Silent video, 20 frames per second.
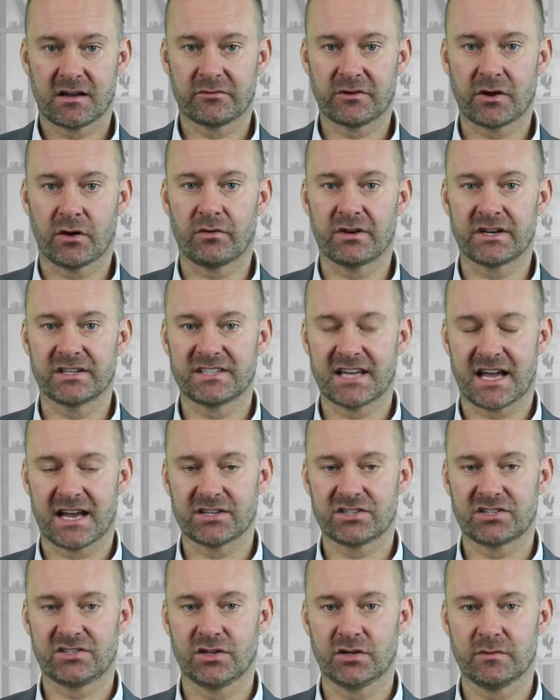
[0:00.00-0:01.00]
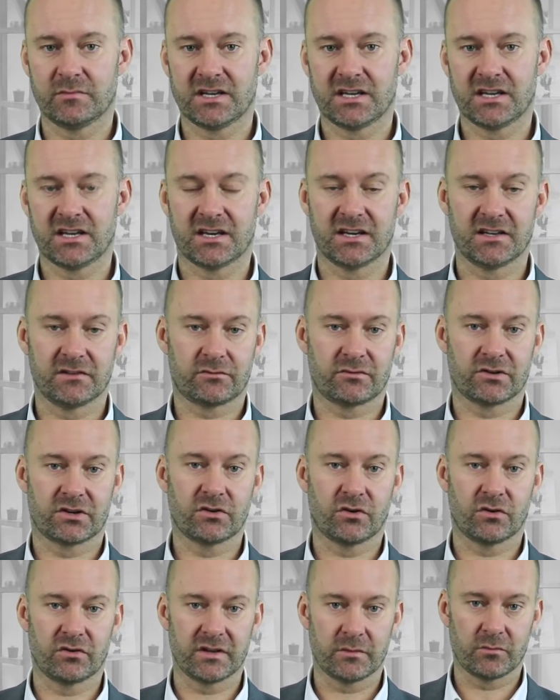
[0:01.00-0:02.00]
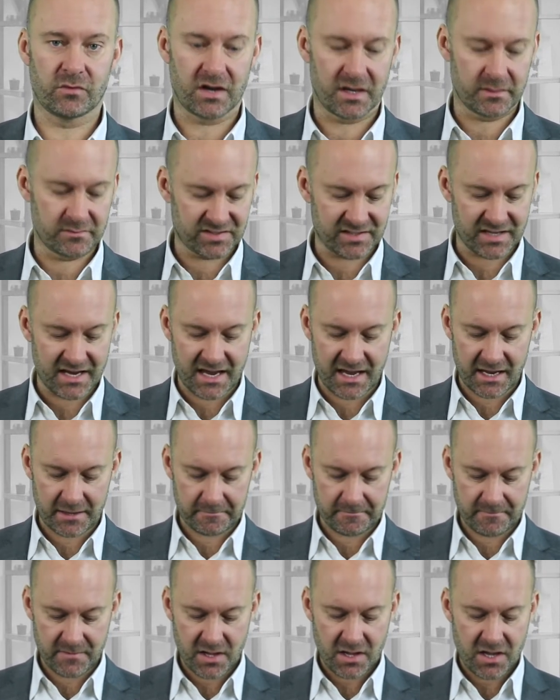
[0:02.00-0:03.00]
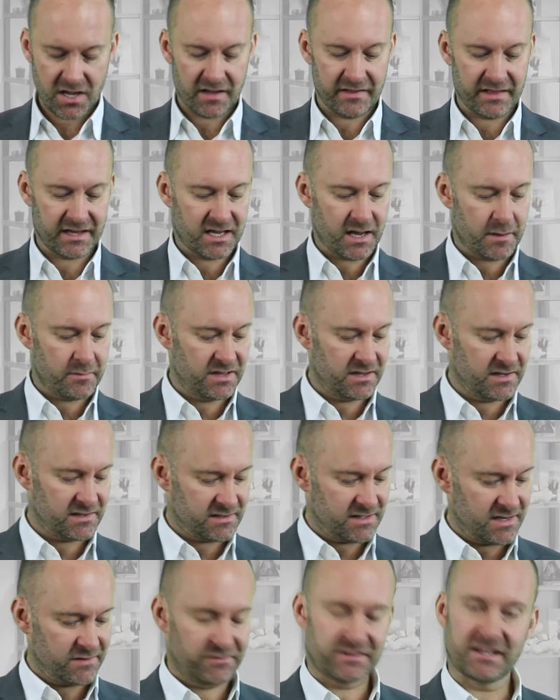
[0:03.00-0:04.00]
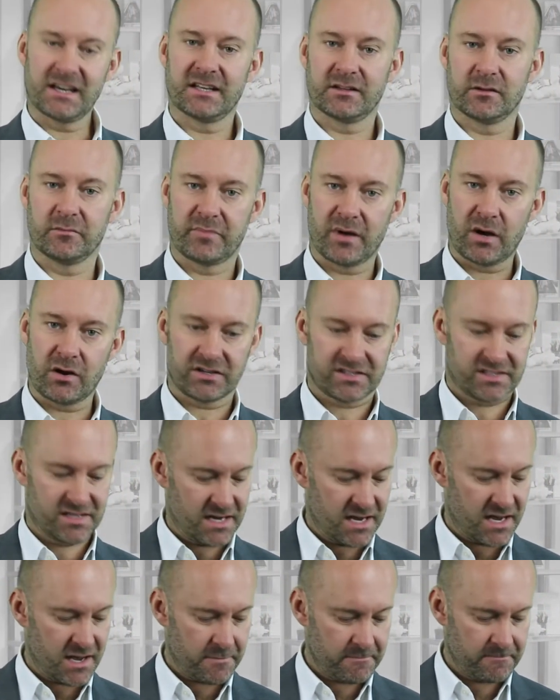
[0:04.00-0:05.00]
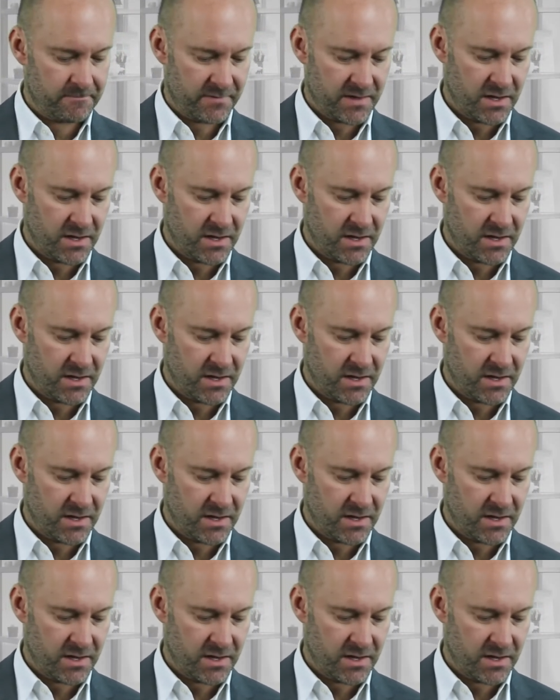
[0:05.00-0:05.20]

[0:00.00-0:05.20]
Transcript: I've got one attached to me and it's recording what I'm saying. And they come in this nifty little box here.